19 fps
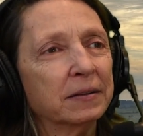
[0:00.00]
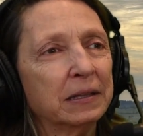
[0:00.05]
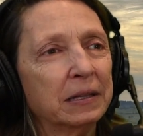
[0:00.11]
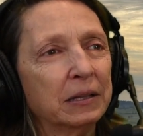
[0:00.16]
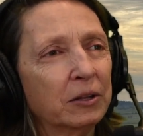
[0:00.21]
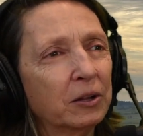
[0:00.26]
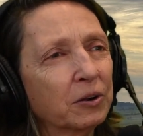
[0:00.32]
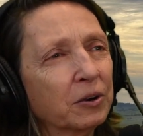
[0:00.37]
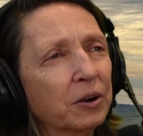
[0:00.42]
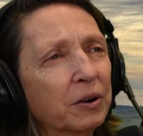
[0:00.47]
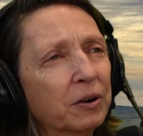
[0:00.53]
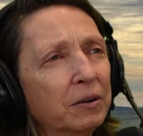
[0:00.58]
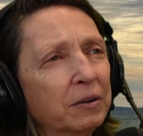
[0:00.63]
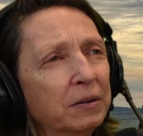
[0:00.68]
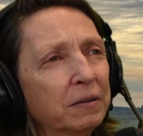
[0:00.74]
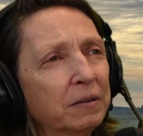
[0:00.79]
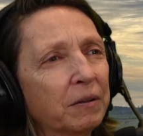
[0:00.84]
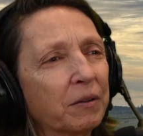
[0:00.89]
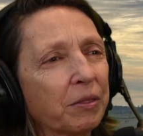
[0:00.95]

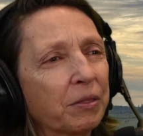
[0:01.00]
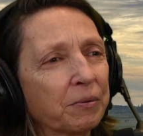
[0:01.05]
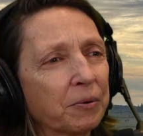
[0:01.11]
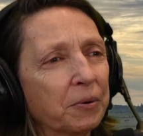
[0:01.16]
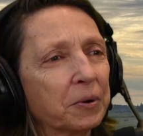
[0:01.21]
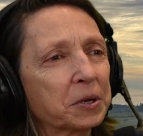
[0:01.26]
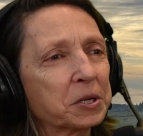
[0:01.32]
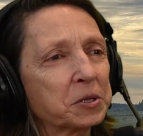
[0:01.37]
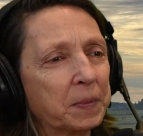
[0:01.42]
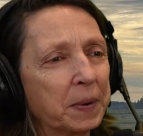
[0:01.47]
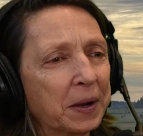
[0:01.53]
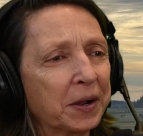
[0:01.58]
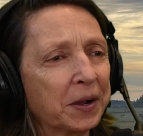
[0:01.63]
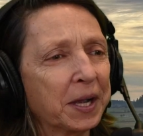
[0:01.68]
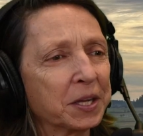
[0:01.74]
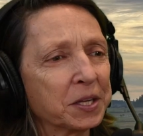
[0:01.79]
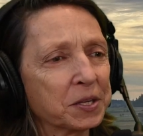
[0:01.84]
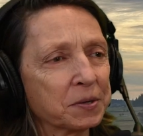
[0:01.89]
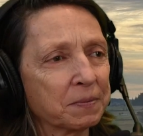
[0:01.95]
learn through
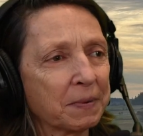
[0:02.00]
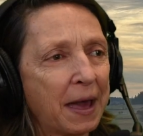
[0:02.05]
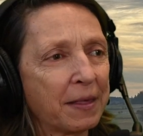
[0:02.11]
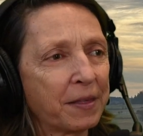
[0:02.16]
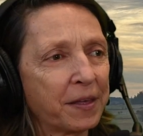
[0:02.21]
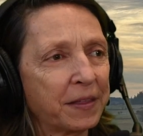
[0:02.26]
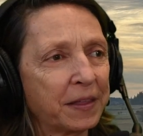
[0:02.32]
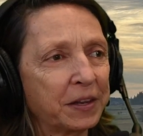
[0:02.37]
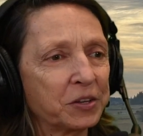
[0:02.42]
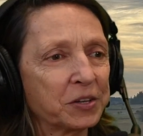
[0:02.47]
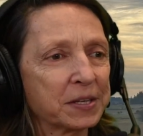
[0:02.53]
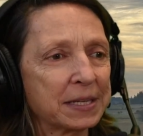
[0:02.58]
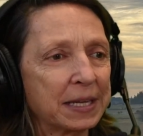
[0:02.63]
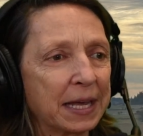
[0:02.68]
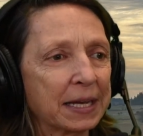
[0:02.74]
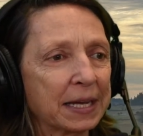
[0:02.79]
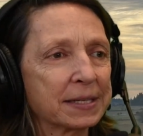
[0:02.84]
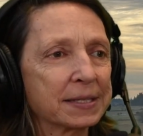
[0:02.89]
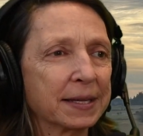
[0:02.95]
experience rather than just
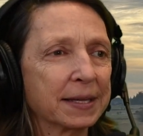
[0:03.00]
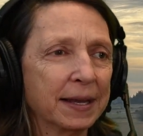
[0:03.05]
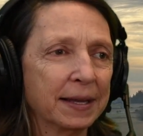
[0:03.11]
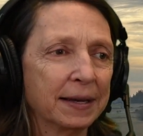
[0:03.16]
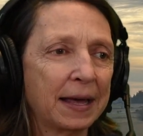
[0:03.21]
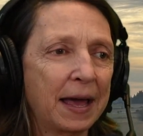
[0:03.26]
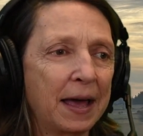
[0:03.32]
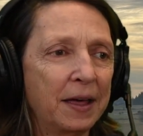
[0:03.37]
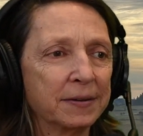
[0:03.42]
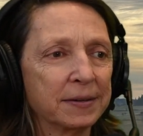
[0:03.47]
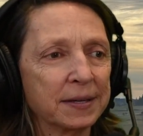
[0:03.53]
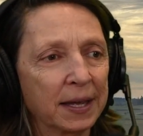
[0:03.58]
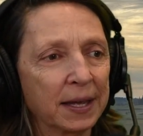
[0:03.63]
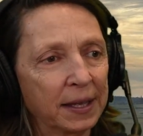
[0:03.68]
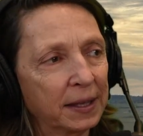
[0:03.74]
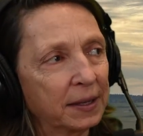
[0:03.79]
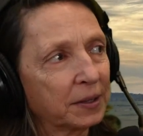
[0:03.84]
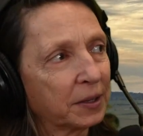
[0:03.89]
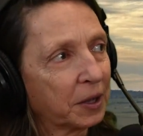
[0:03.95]
like sitting down,
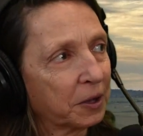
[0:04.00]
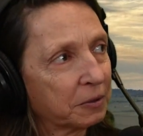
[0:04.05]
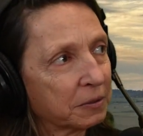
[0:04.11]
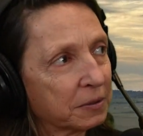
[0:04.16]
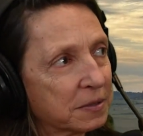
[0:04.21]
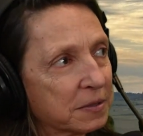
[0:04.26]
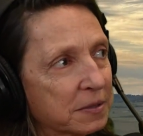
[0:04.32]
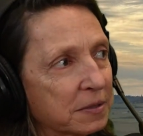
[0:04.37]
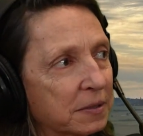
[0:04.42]
taking notes.